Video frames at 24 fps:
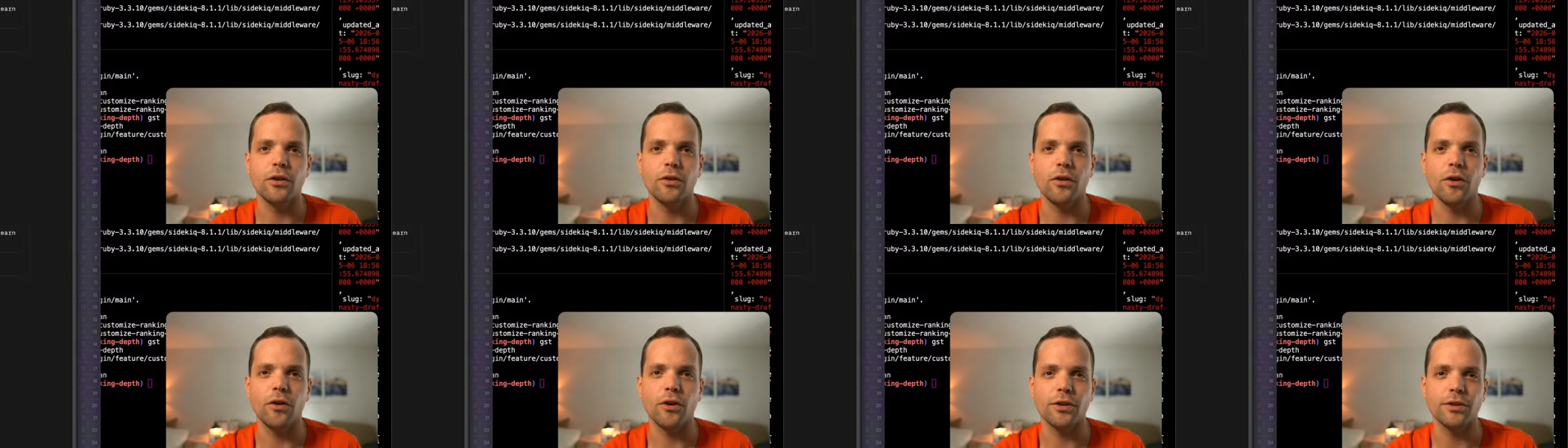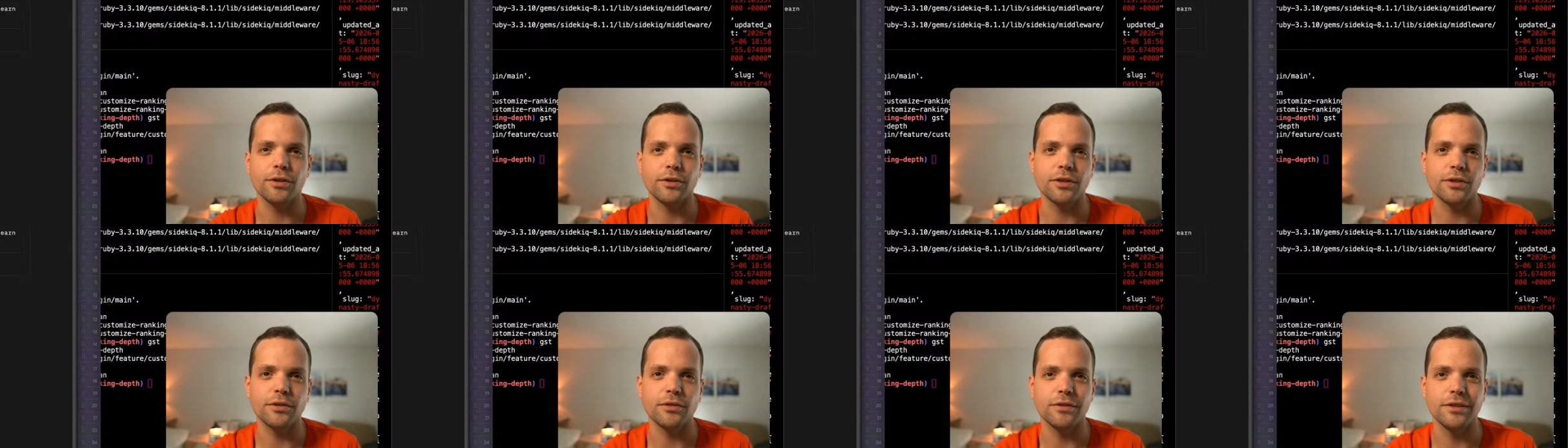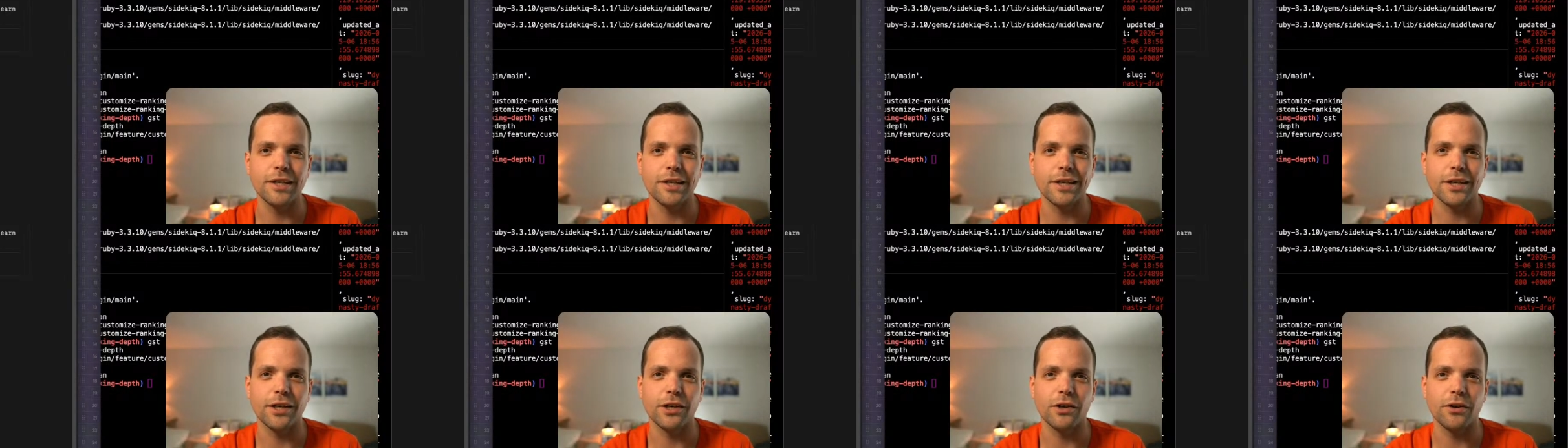aren't
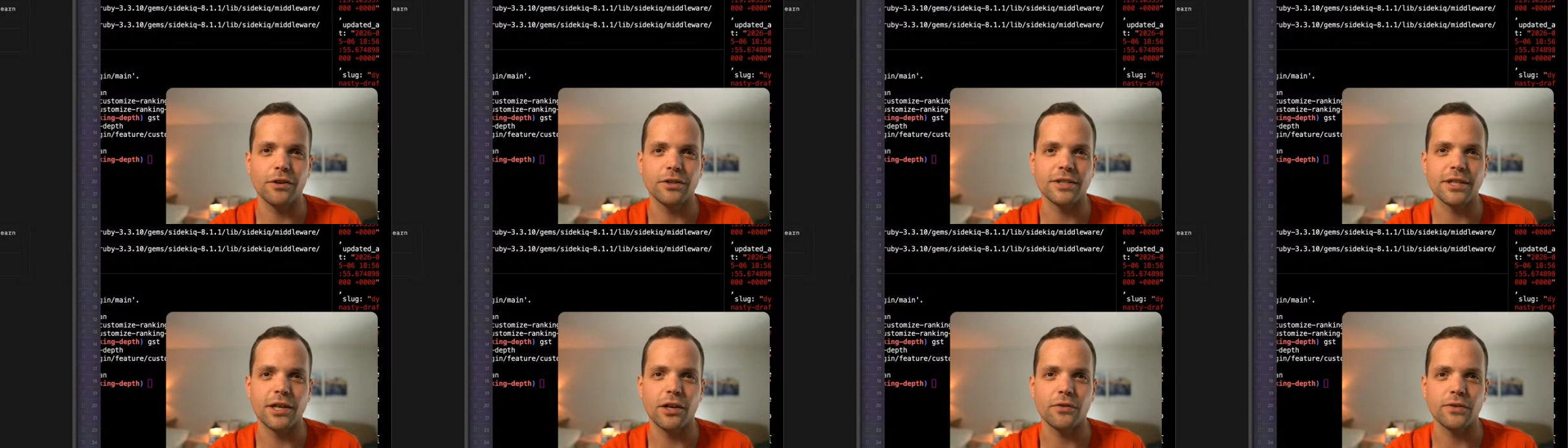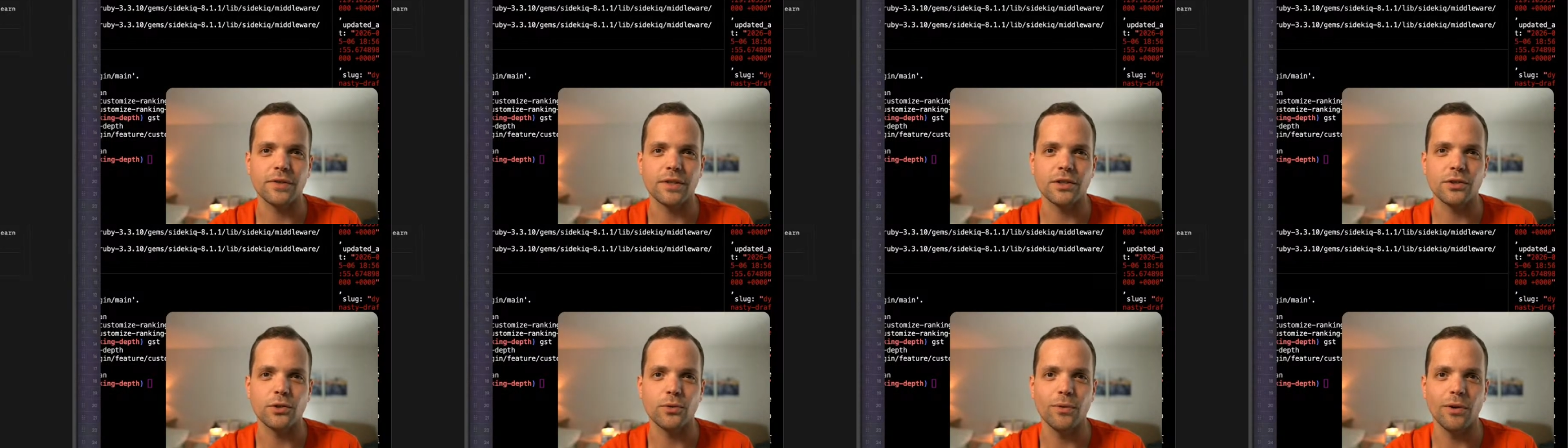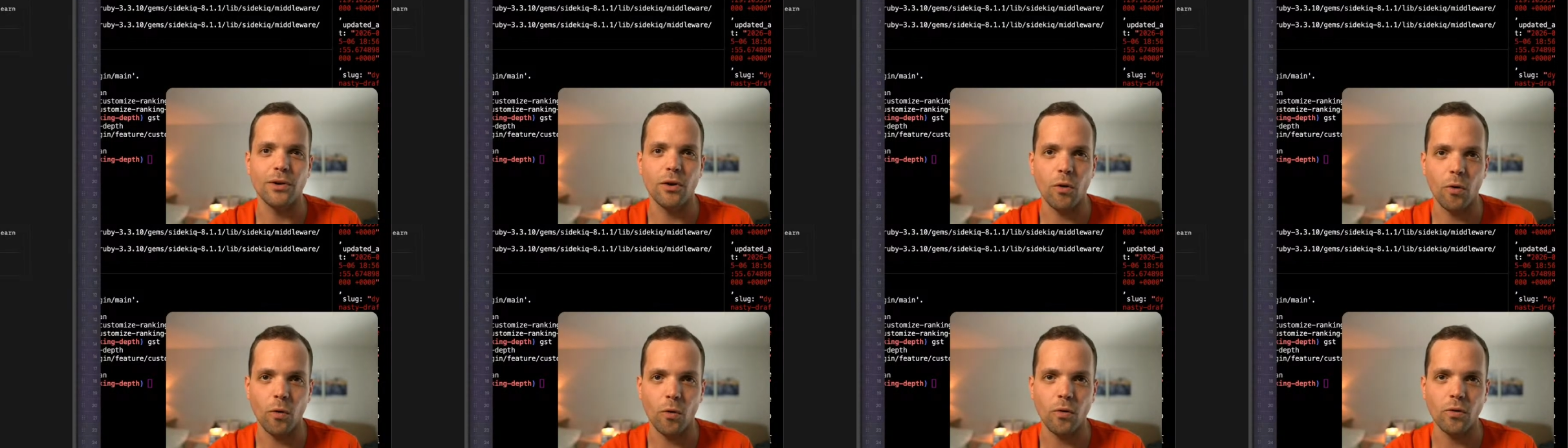digging ourselves into a
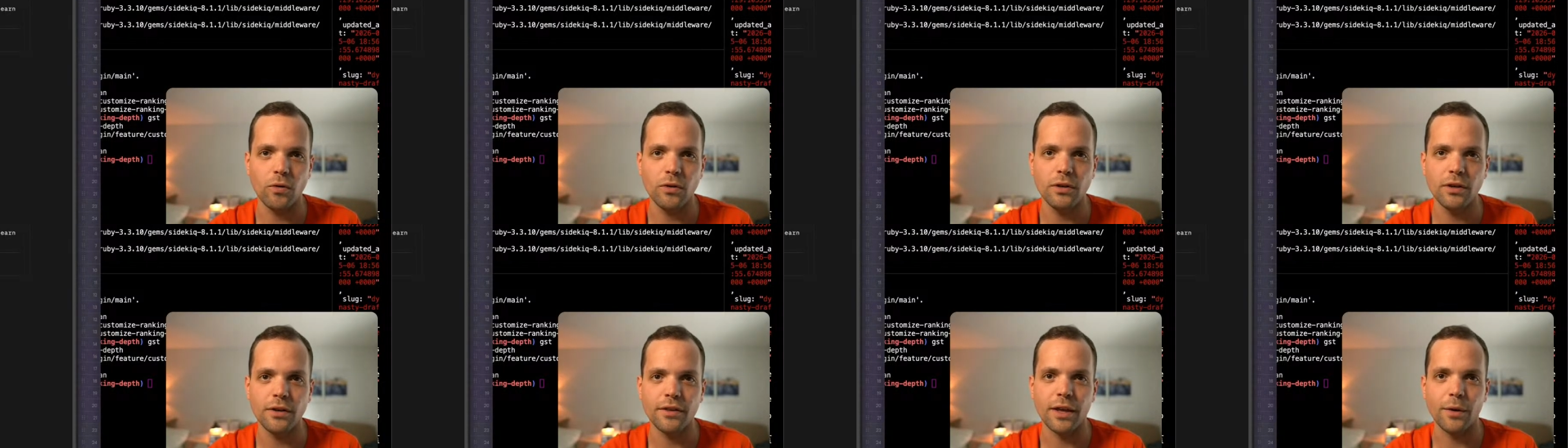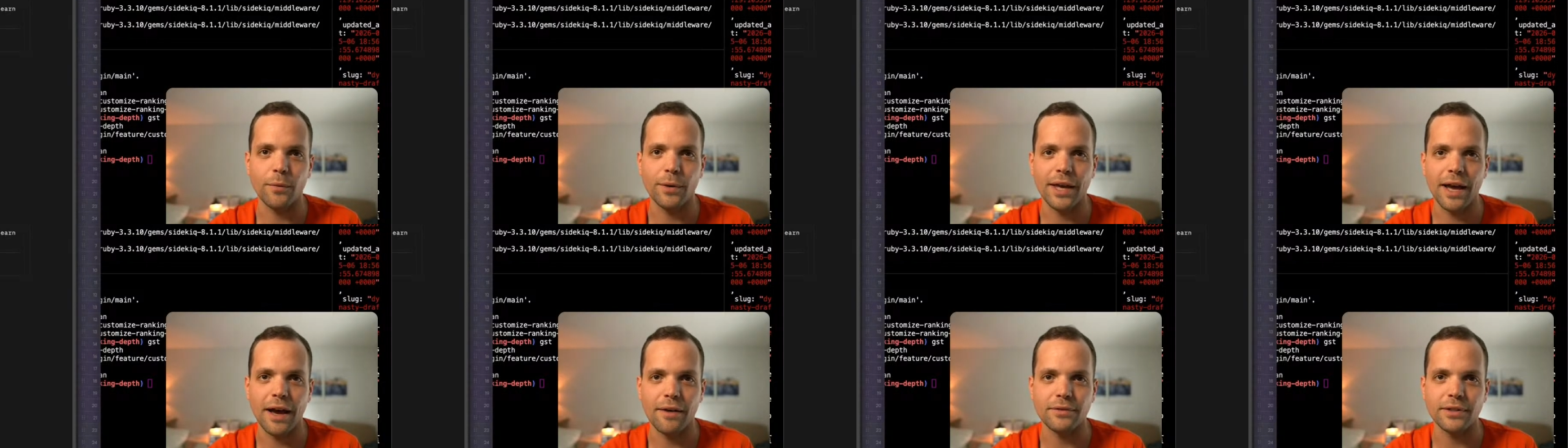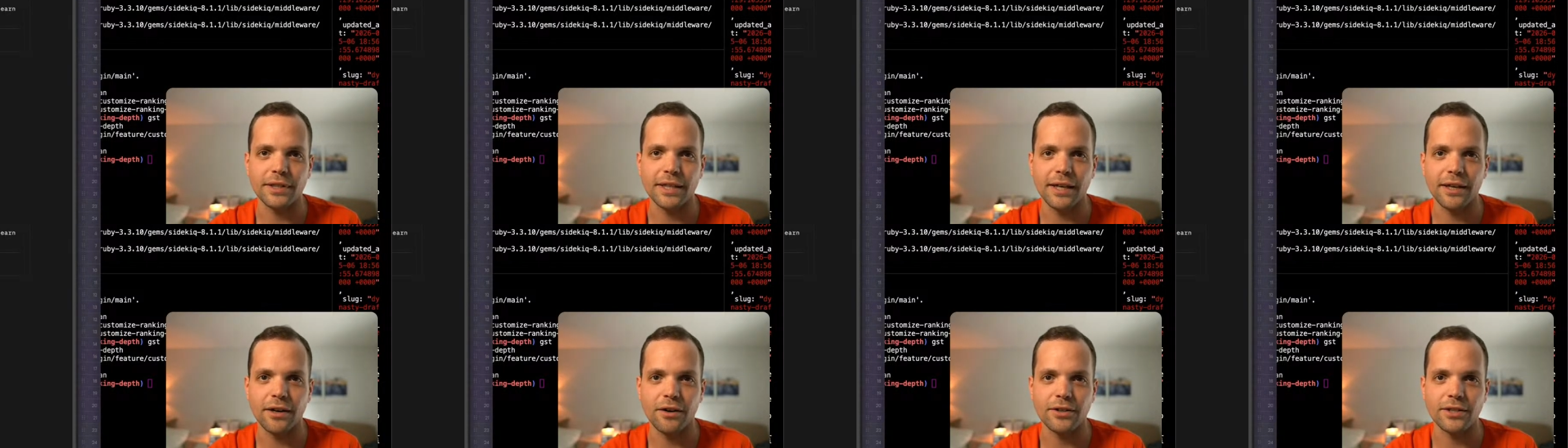hole that we have to
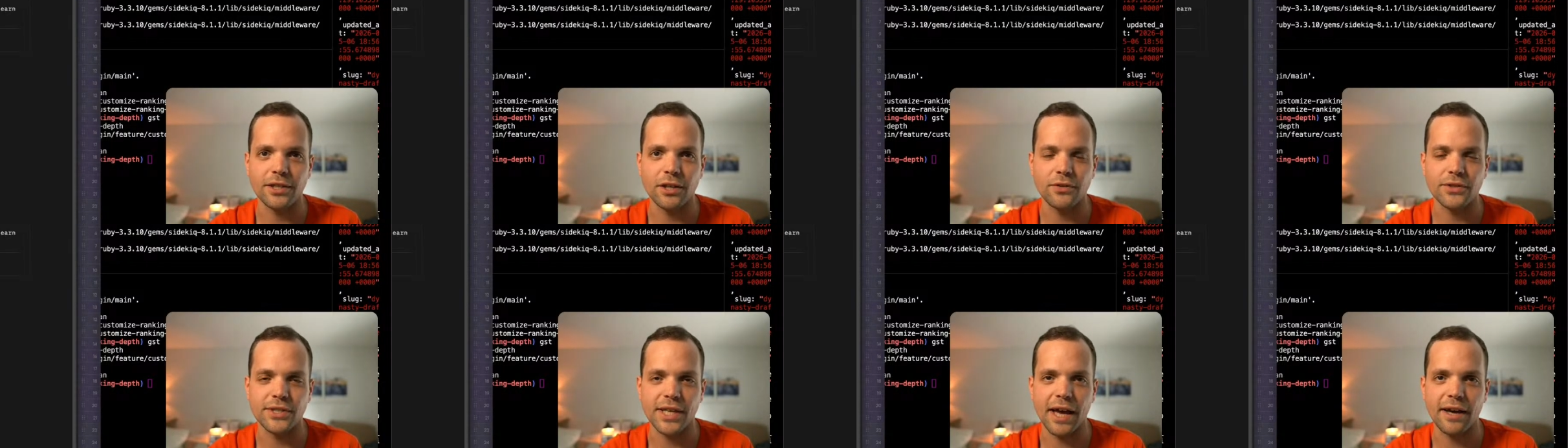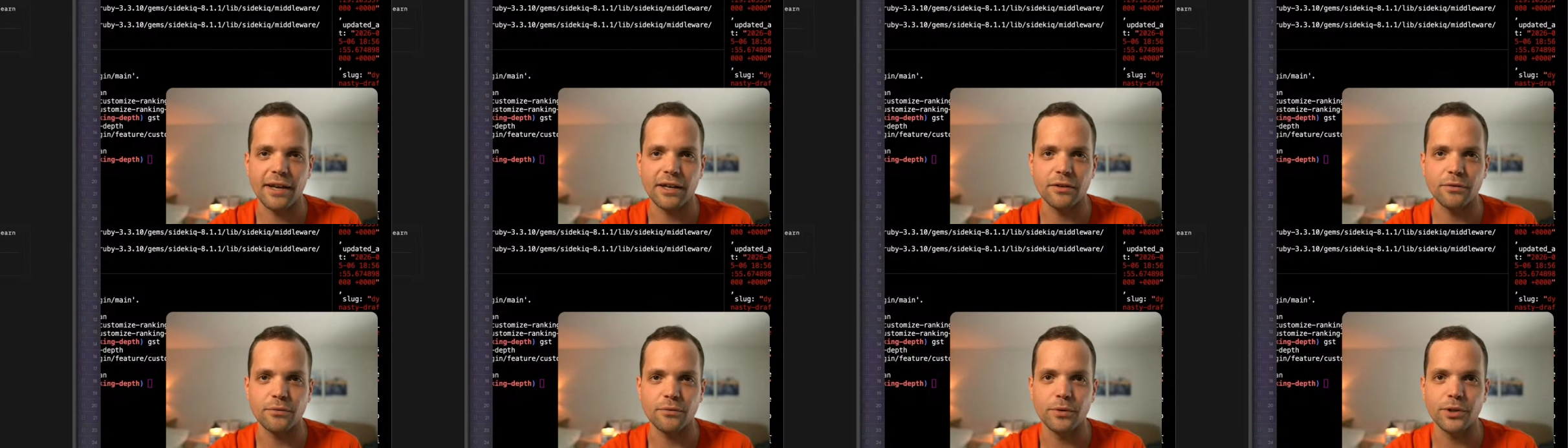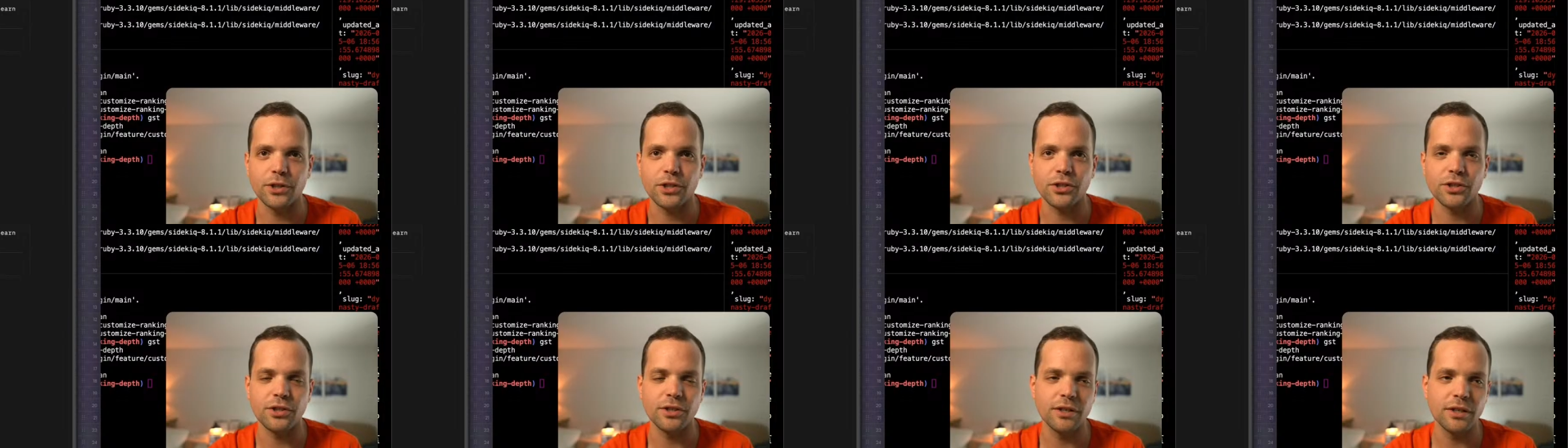get ourselves out of,
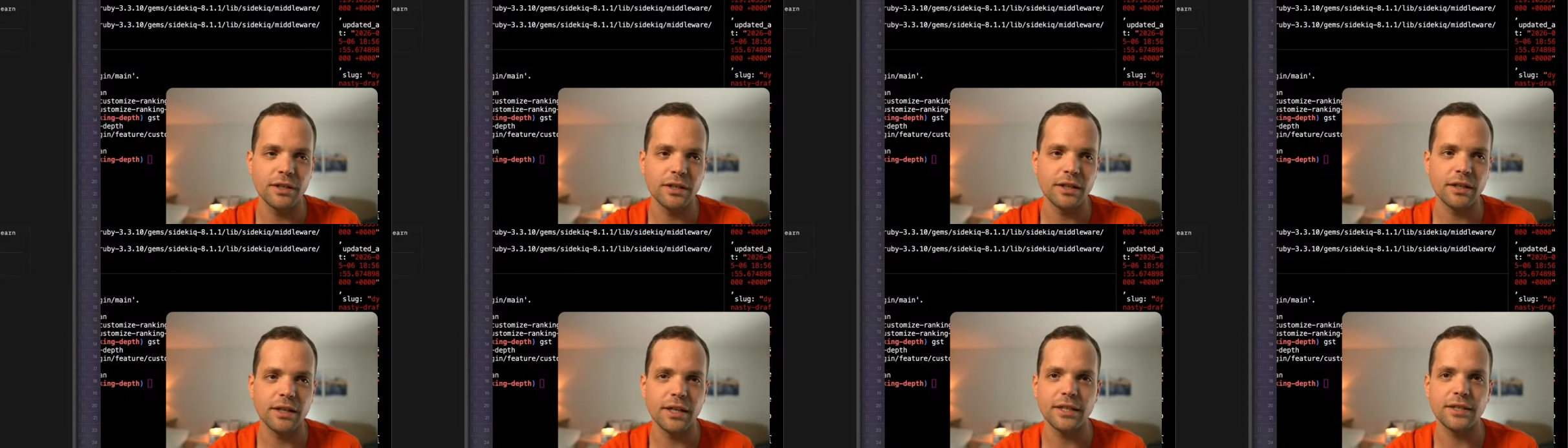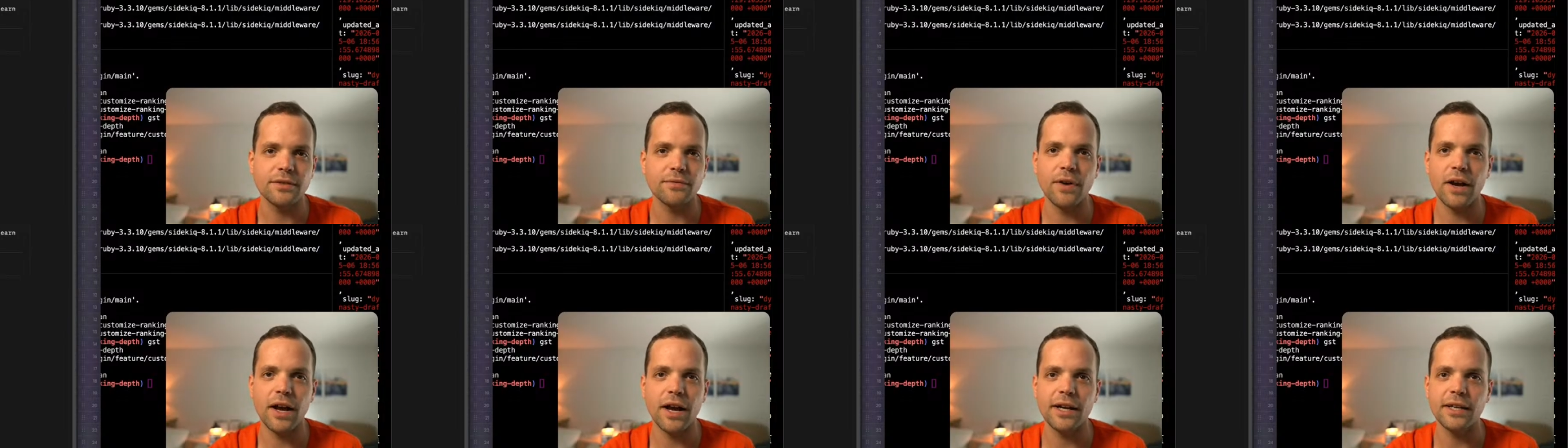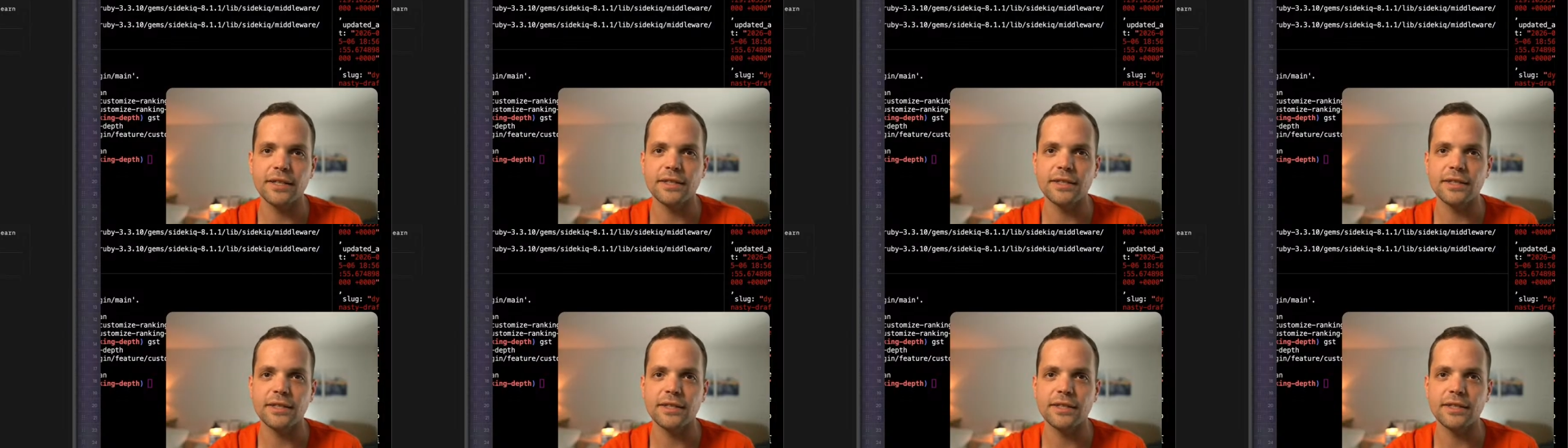which is fine.